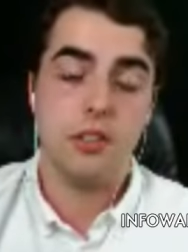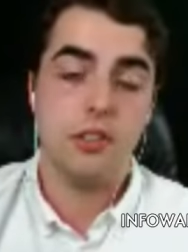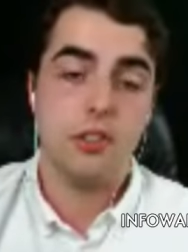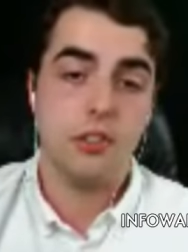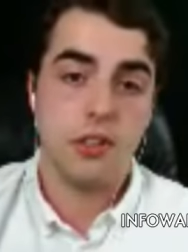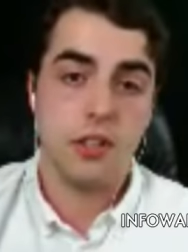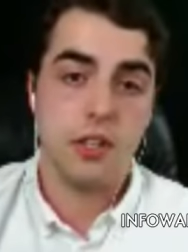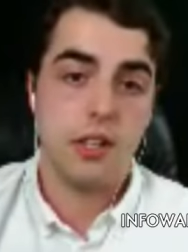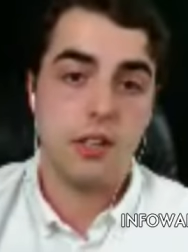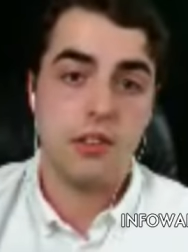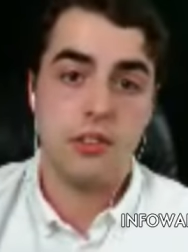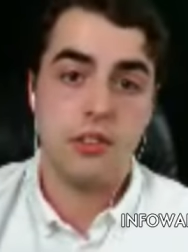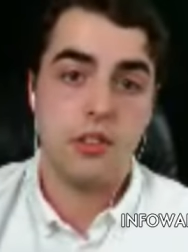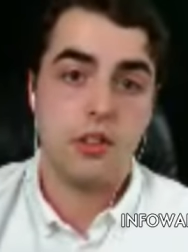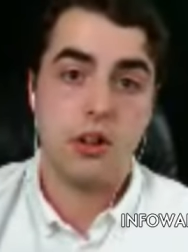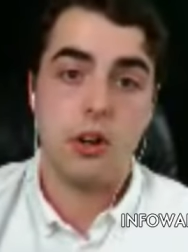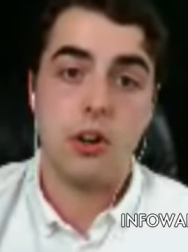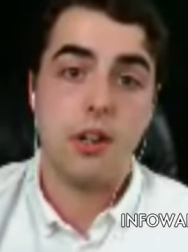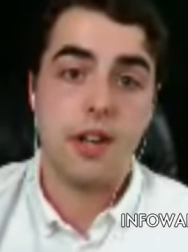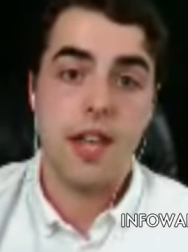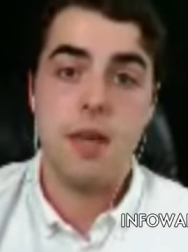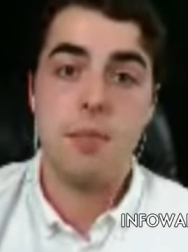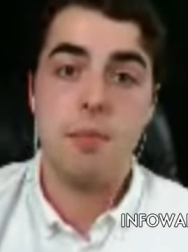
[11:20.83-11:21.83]
it's it's
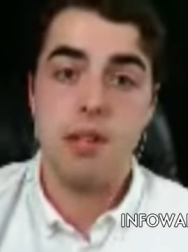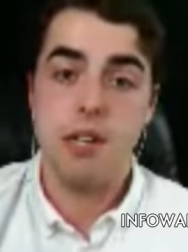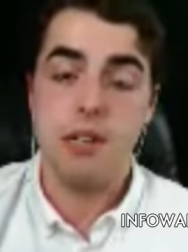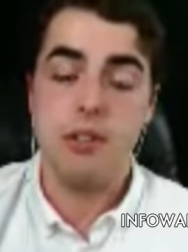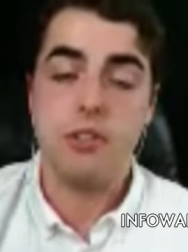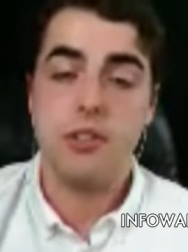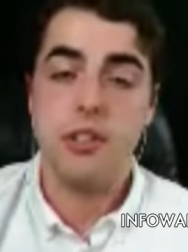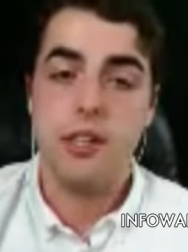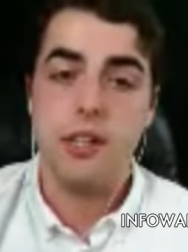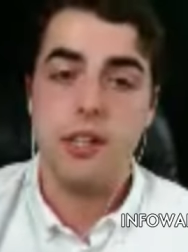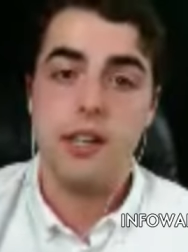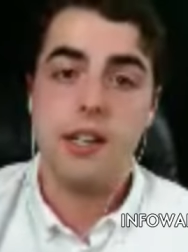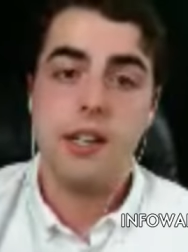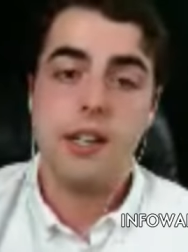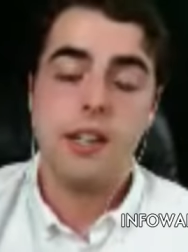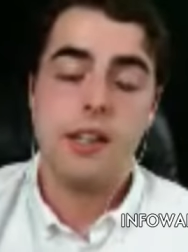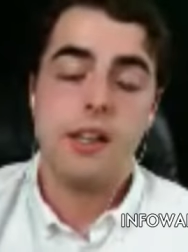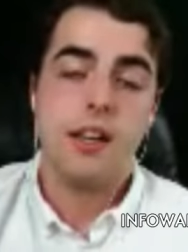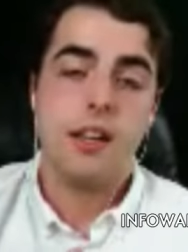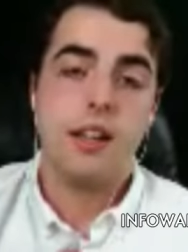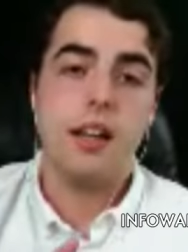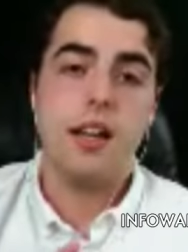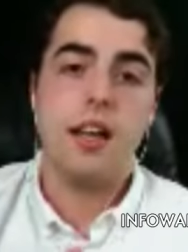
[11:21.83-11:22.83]
on nbc
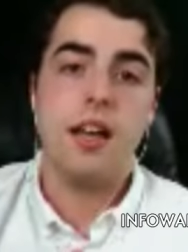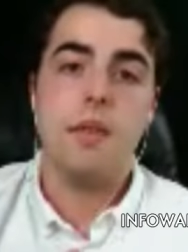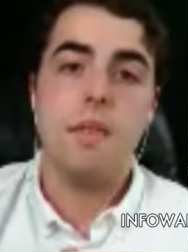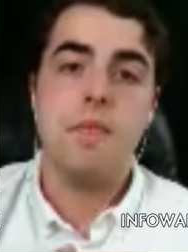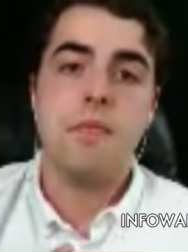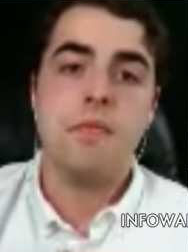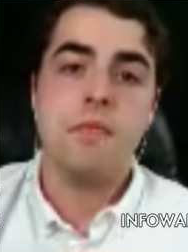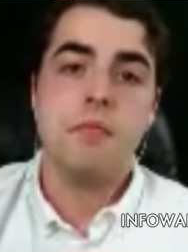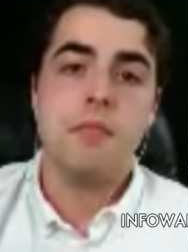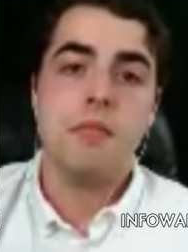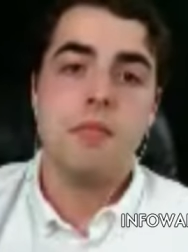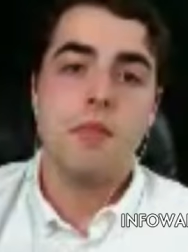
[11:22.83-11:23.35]
um,